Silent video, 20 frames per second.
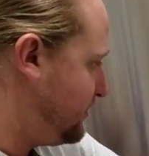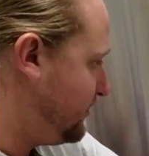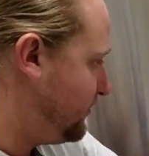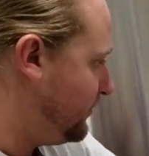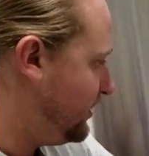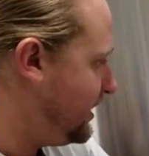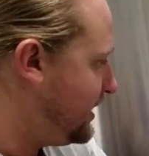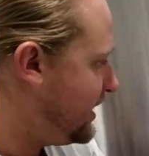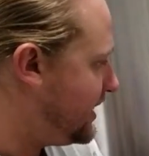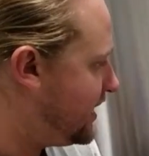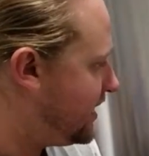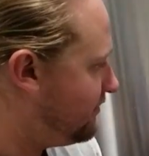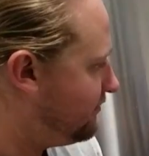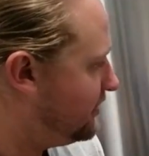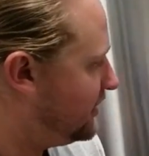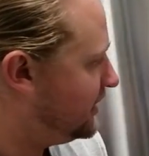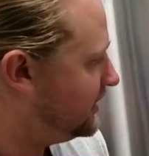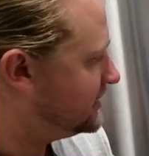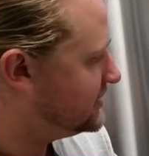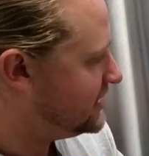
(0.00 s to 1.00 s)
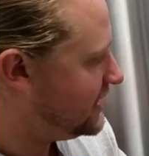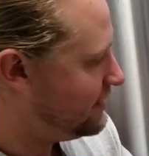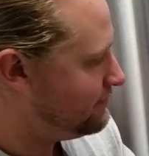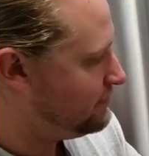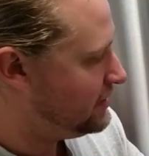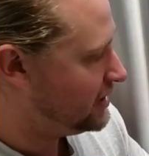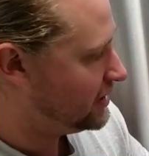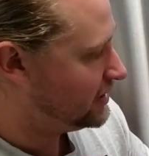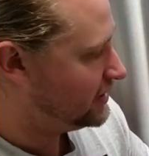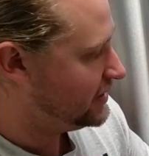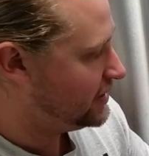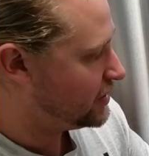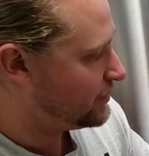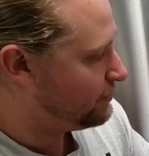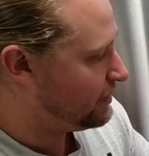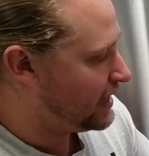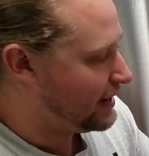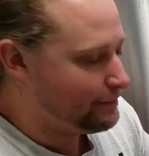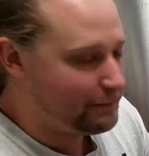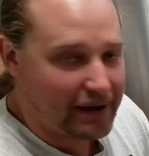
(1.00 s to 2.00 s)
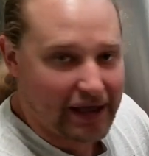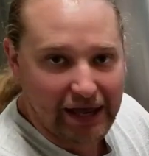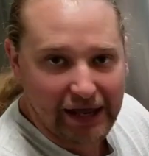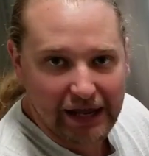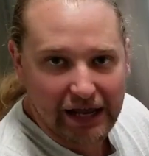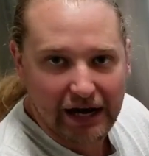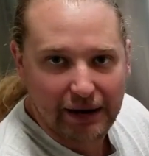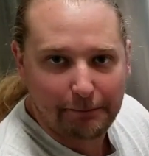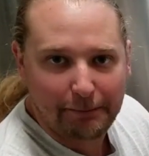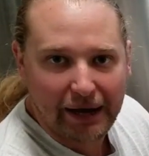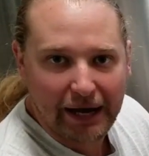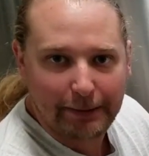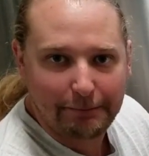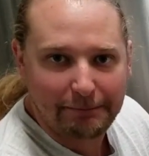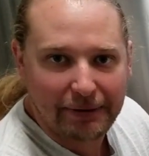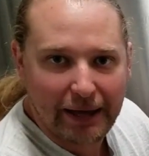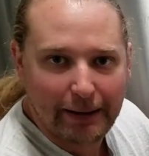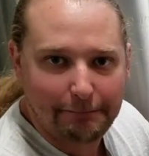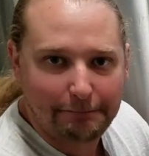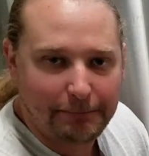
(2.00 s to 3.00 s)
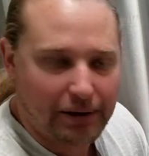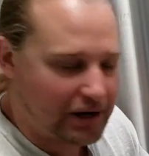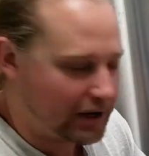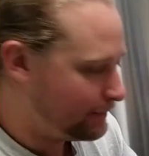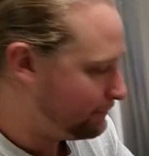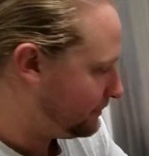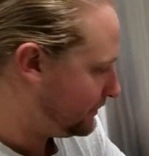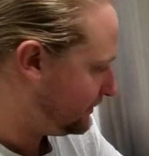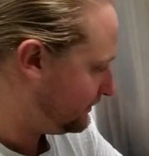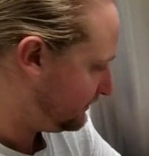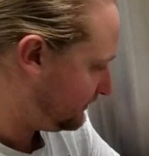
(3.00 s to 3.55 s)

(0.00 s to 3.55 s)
We have a 10 milliliter pipette and a pipette pump.